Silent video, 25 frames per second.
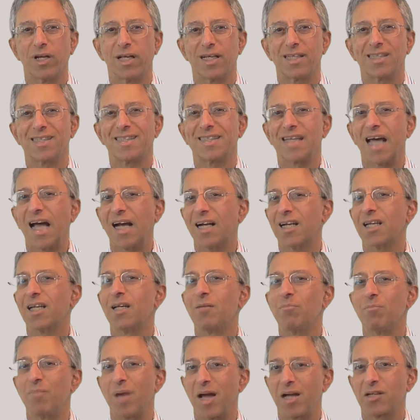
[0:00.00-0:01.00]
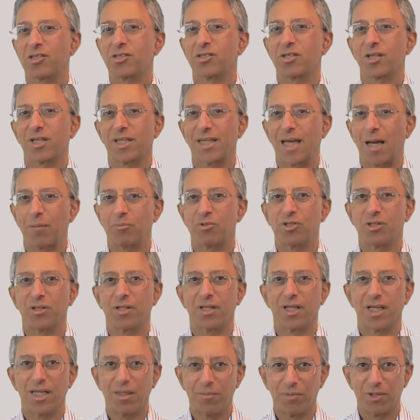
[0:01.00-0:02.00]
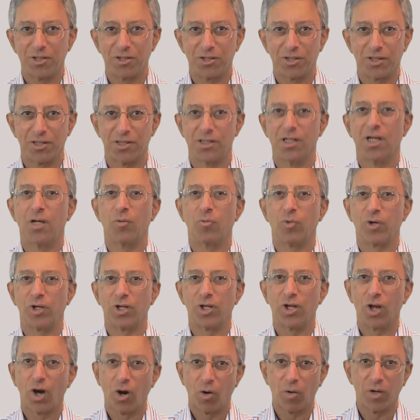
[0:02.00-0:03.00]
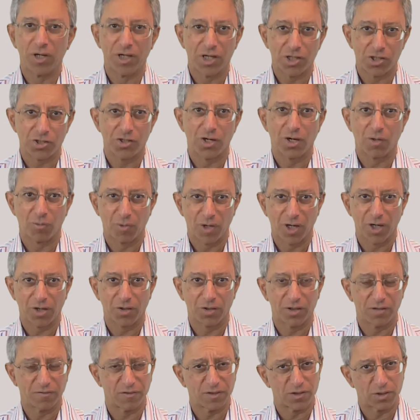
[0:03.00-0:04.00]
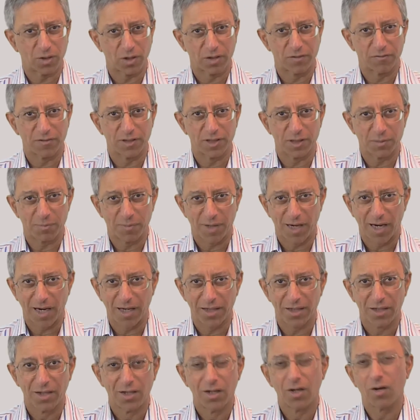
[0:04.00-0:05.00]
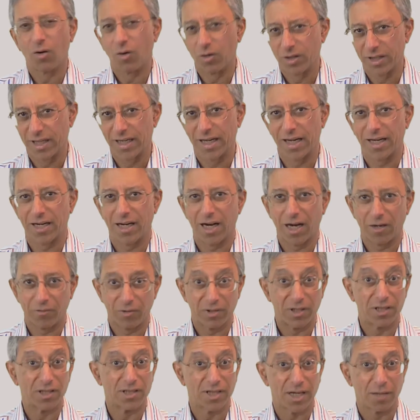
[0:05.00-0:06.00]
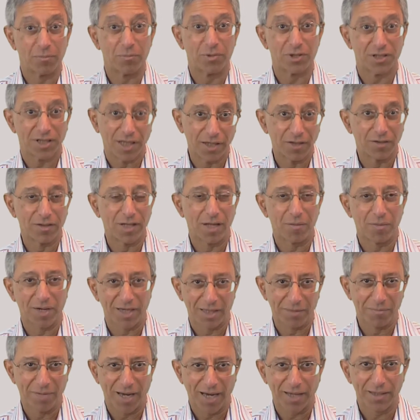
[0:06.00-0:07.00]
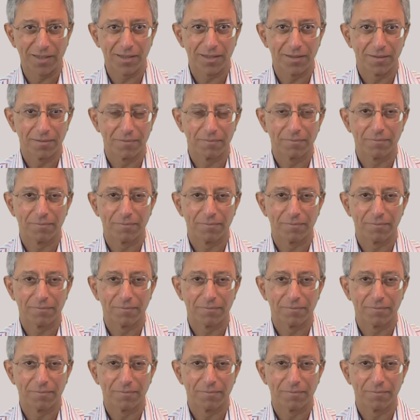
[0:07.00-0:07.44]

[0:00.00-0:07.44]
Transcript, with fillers: will exactly match the captured images with no additional work on the photographer's part, or they get 110% of their money back.